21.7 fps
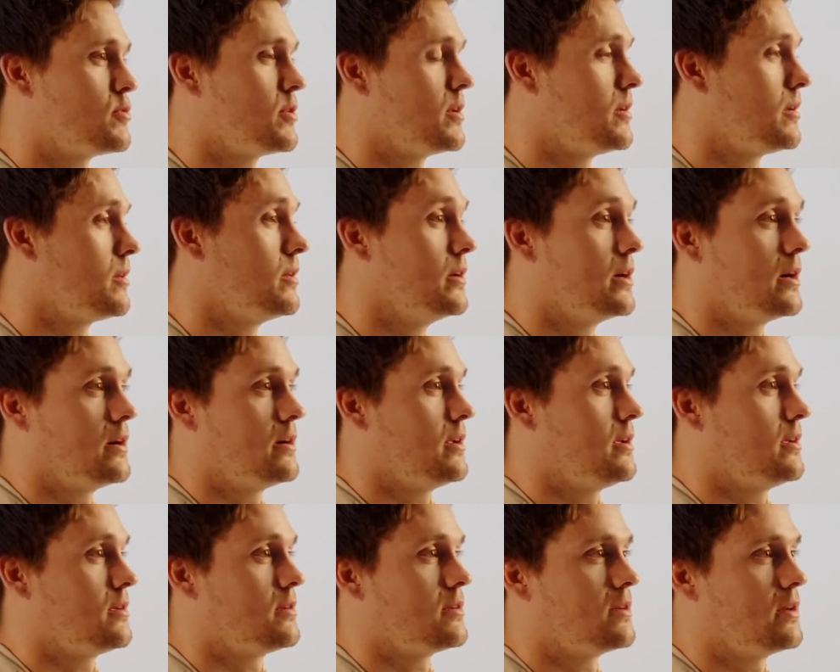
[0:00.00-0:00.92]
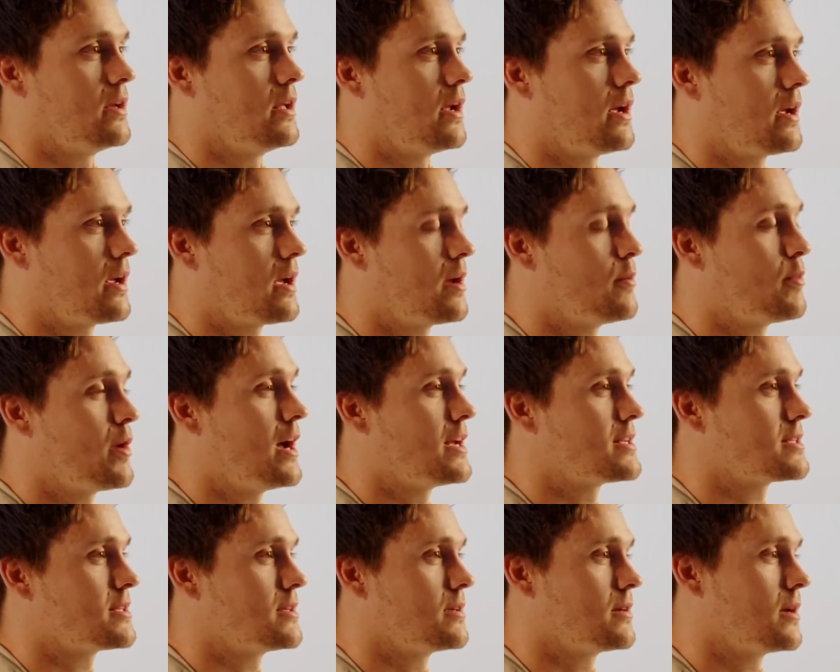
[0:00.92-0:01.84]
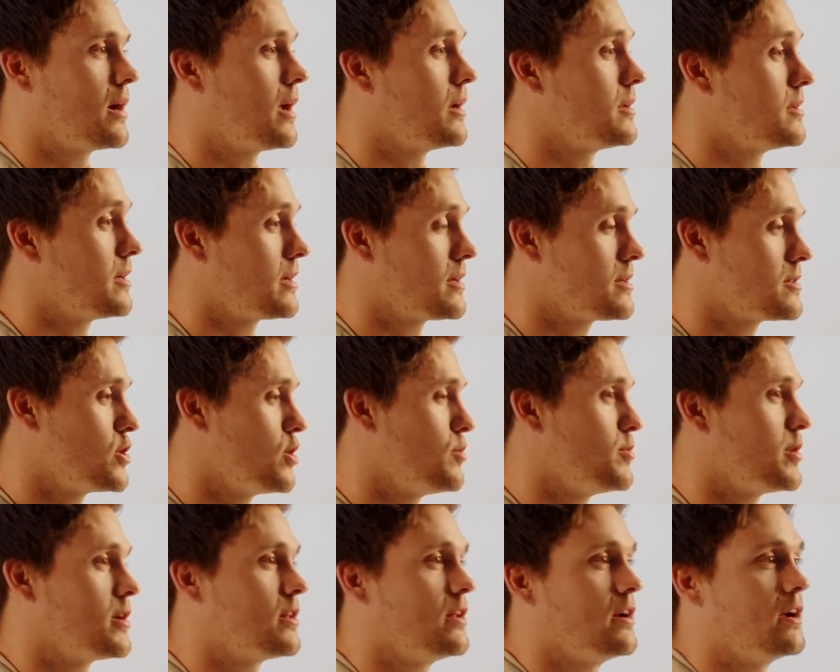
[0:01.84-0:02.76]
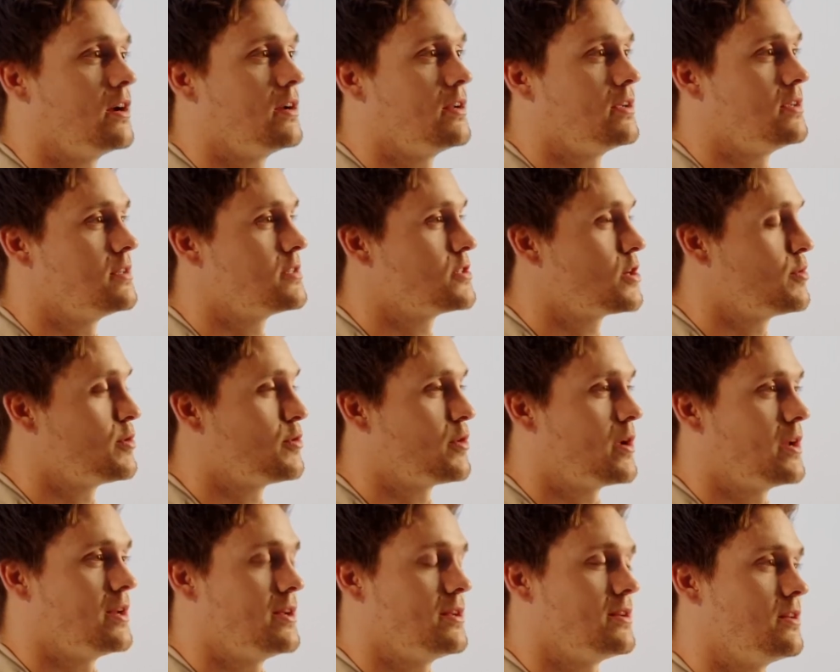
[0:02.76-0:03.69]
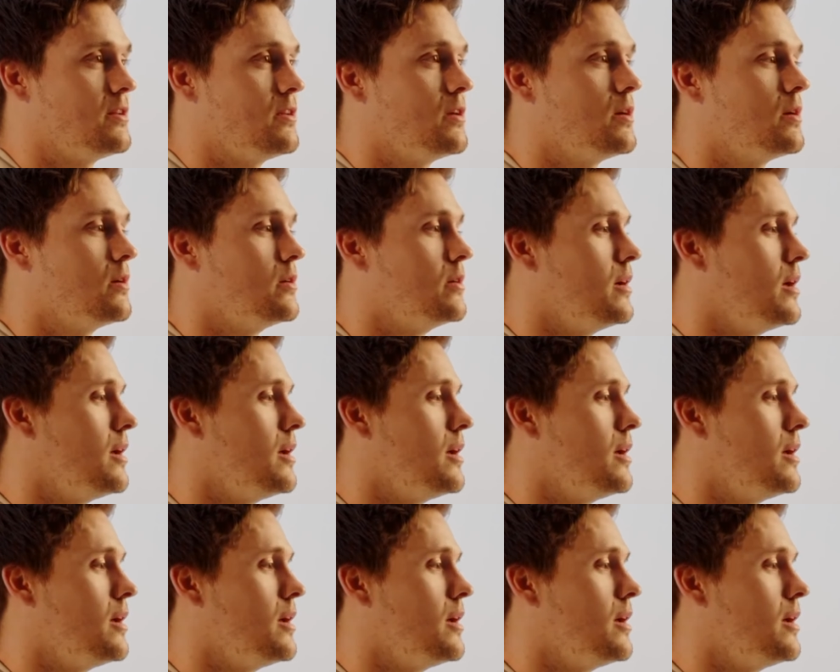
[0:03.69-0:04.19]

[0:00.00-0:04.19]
wanted clarity, and I kept asking God, like, show me clarity, show me what I need to do.